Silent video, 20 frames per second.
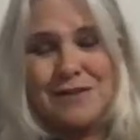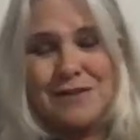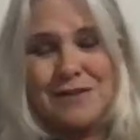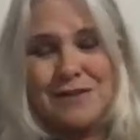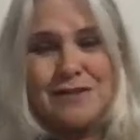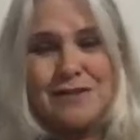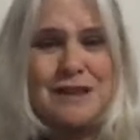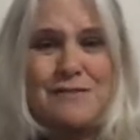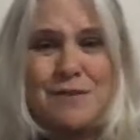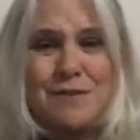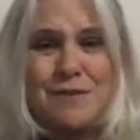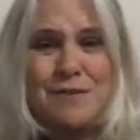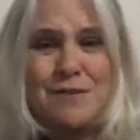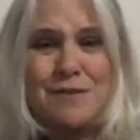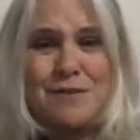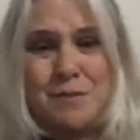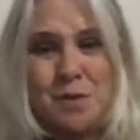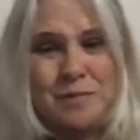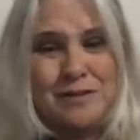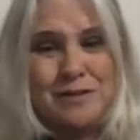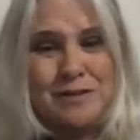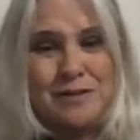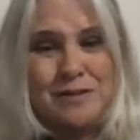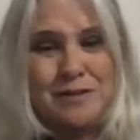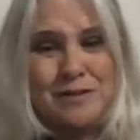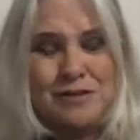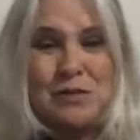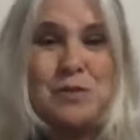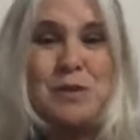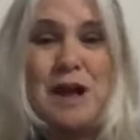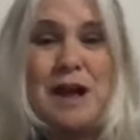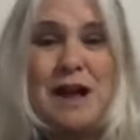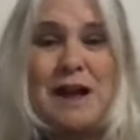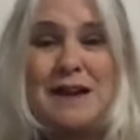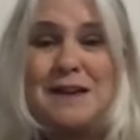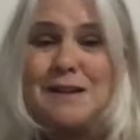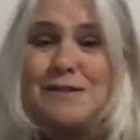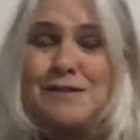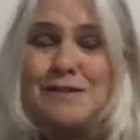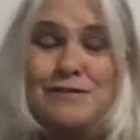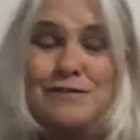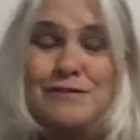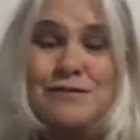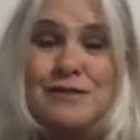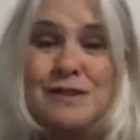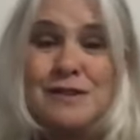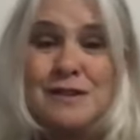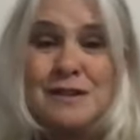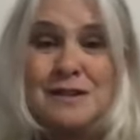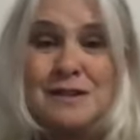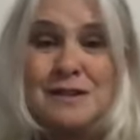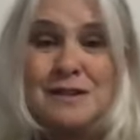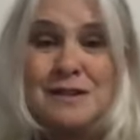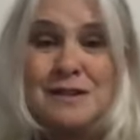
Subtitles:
Give yourself a moment to arrive.